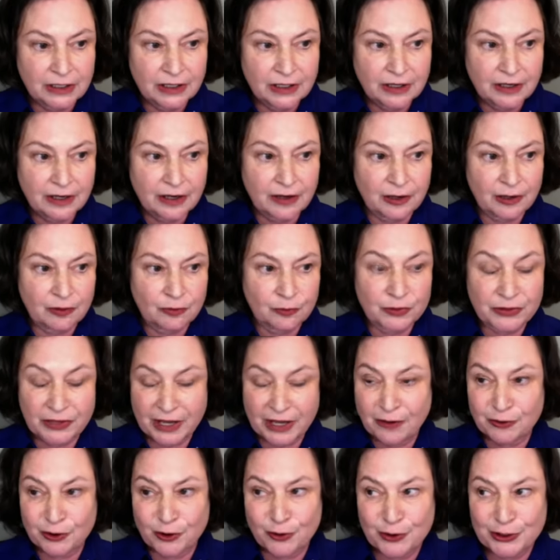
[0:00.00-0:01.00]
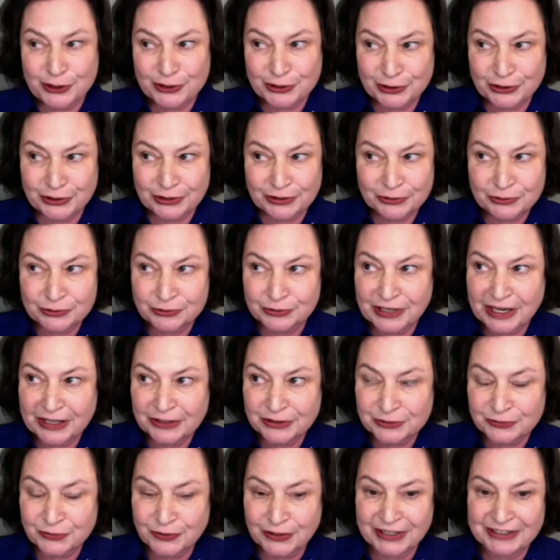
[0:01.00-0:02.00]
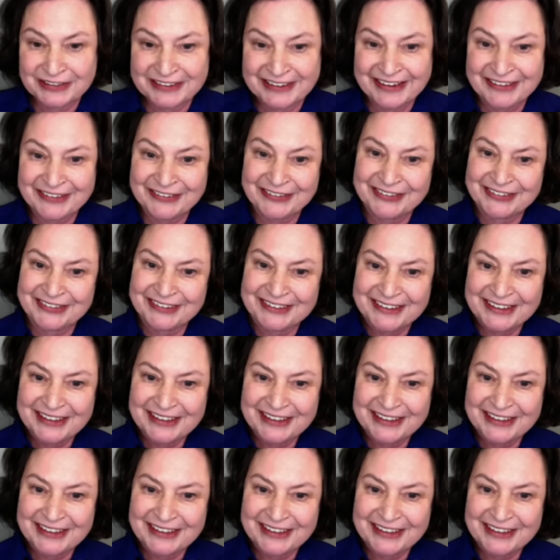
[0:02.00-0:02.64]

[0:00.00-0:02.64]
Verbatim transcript: uh, without going to the internet to find out.